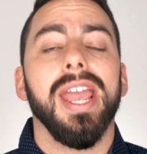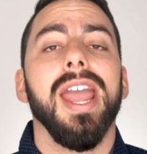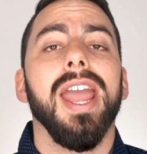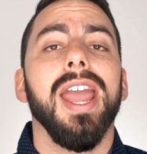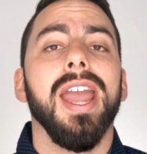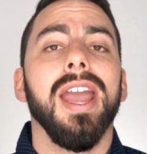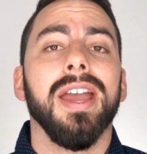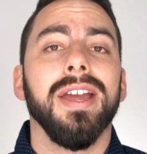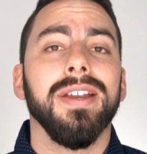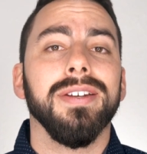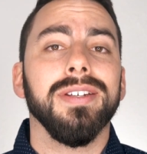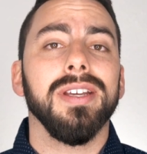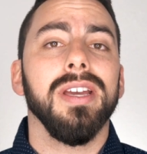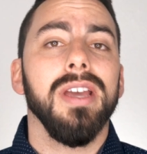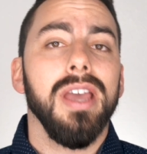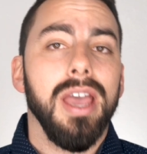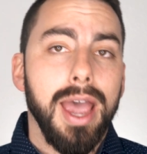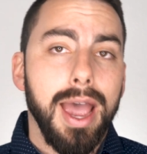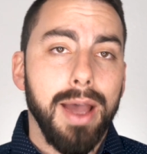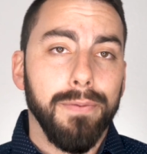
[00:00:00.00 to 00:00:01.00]
and
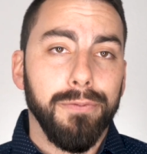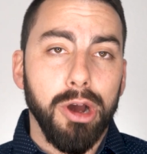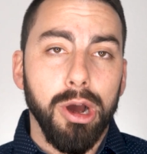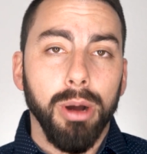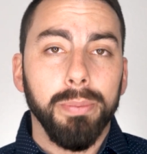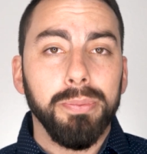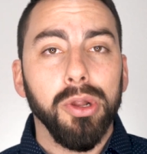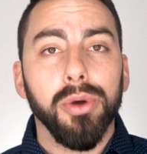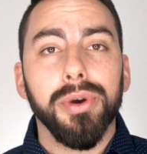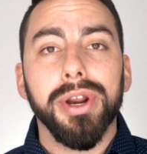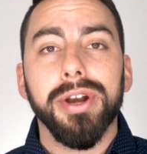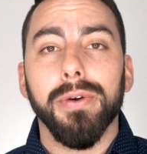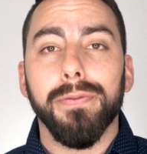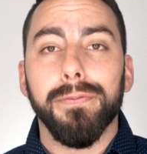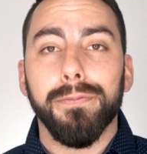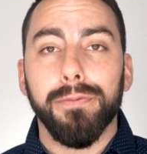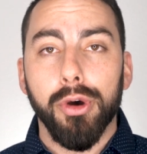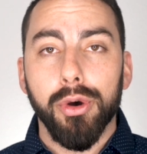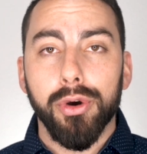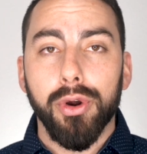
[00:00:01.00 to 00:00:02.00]
have uploaded a
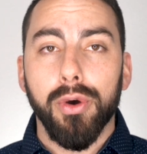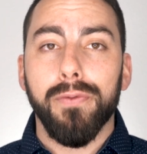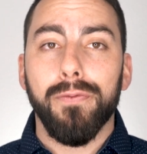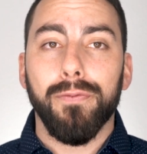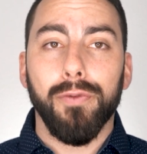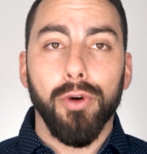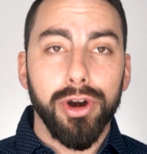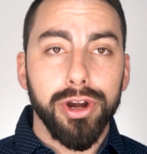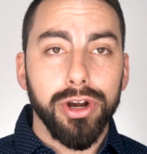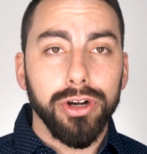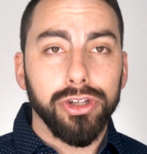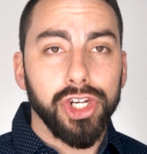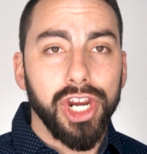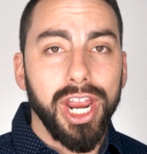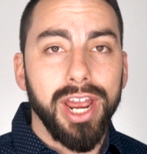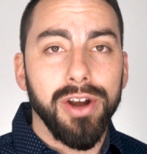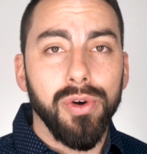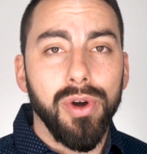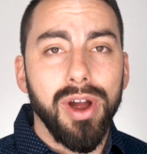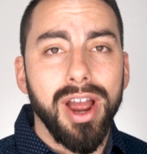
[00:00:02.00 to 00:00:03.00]
photo for your
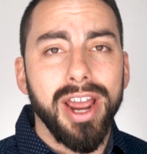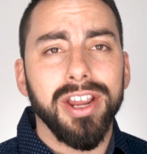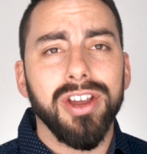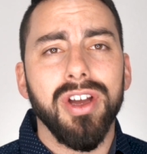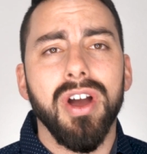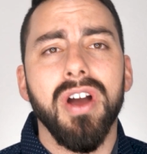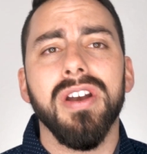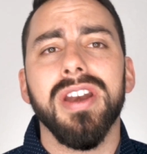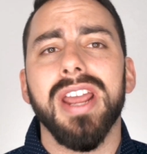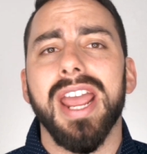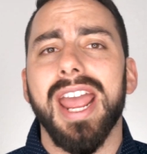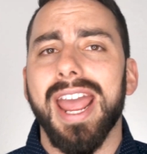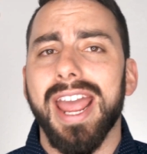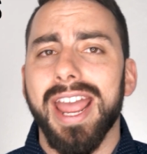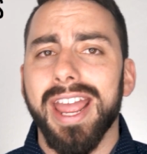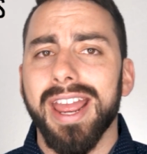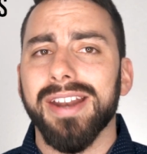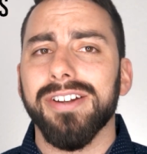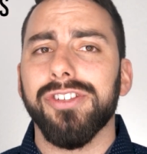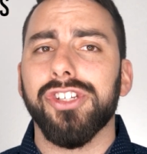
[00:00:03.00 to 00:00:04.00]
channel icon
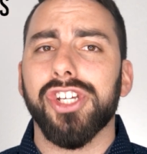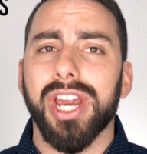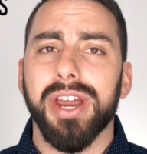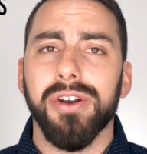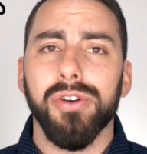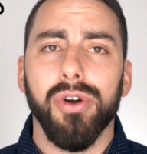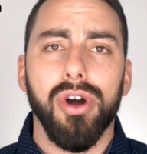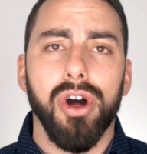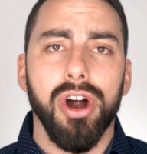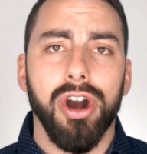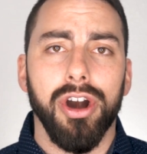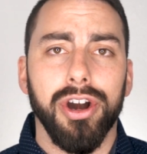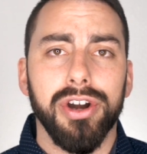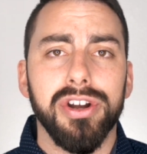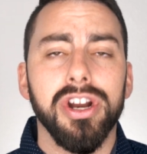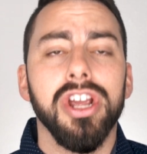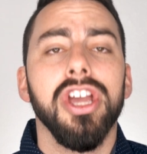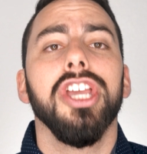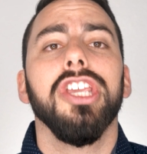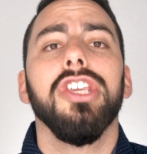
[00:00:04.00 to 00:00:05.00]
and channel art,
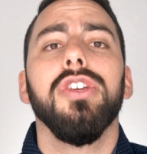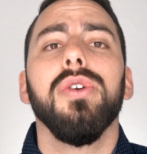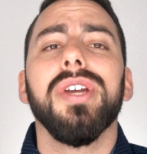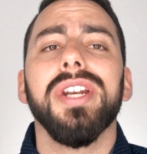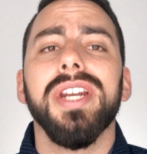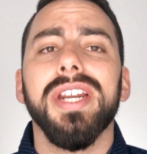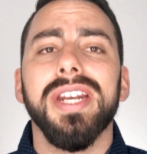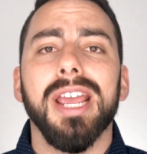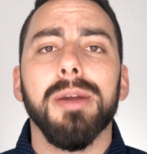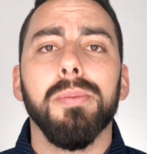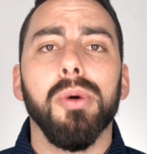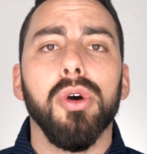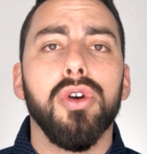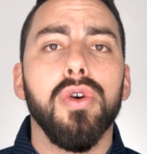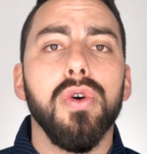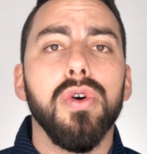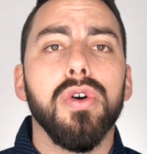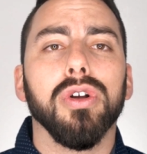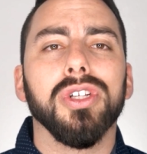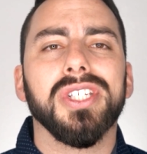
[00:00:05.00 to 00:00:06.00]
you can enable
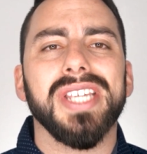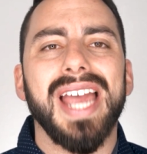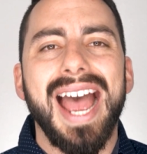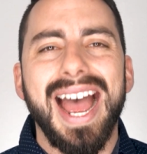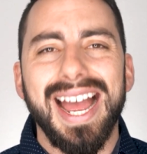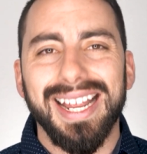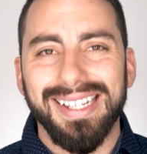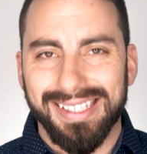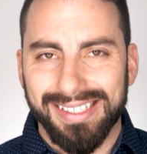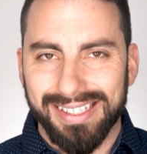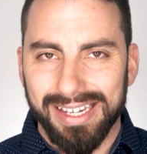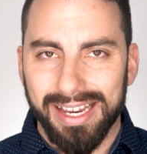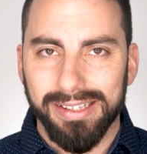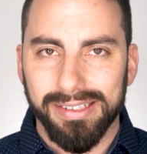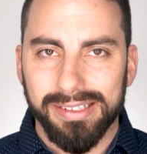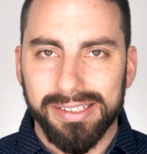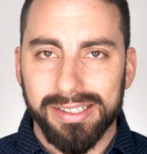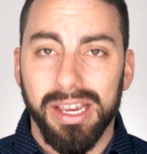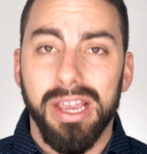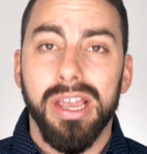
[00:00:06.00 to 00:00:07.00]
Google's
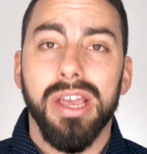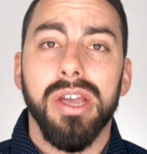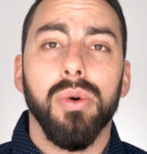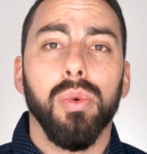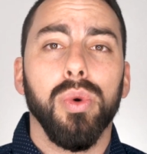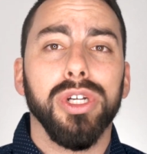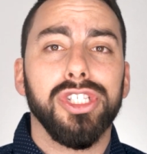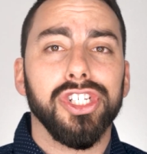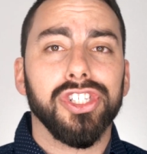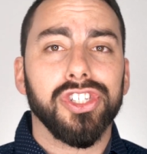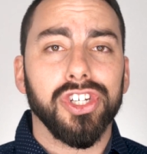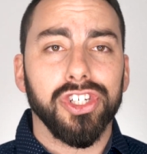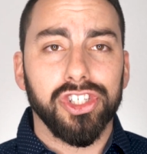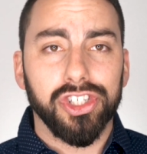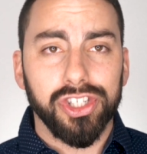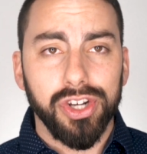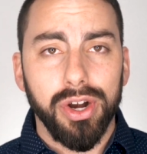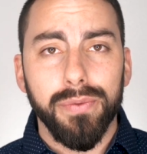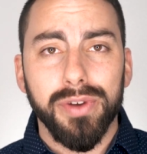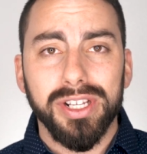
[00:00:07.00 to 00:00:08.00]
AdSense, which is a
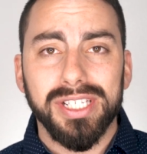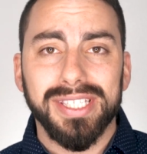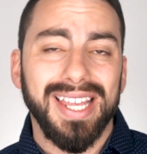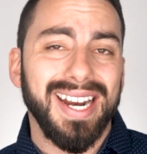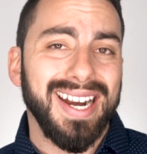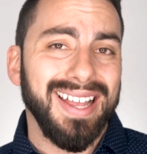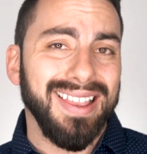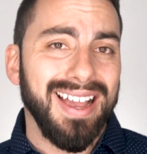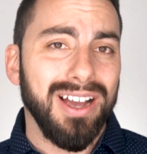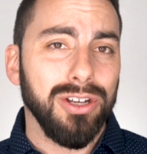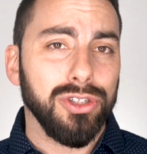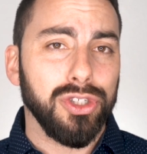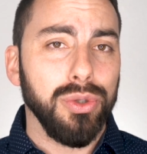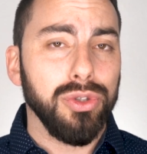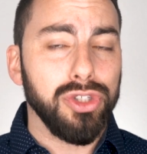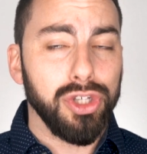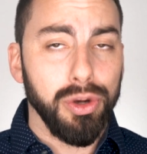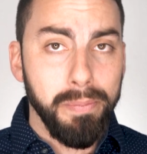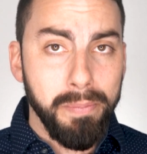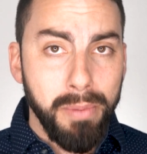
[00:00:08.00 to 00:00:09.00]
service that allows you
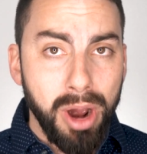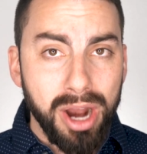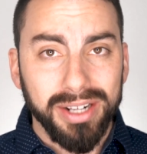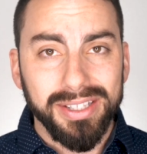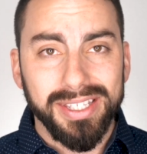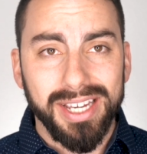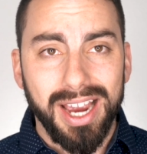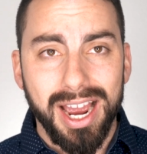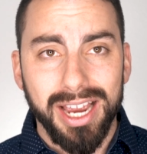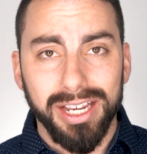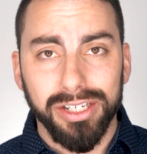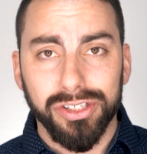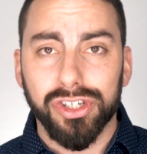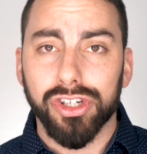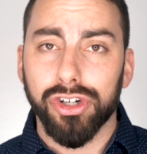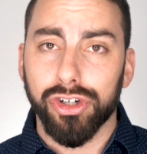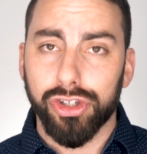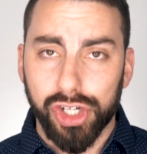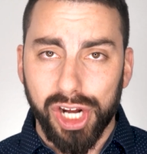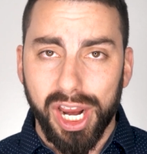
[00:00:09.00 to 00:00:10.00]
to monetize
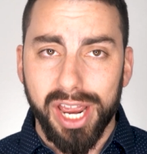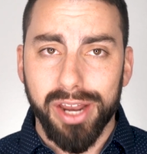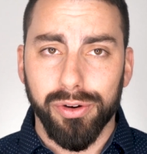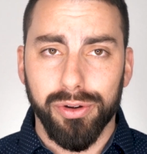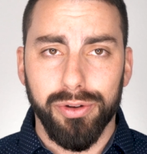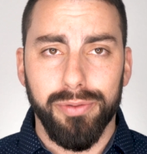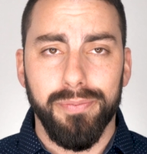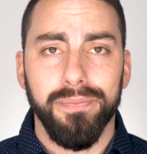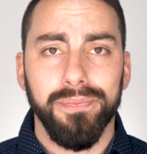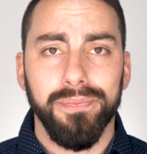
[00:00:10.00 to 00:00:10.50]
your channel.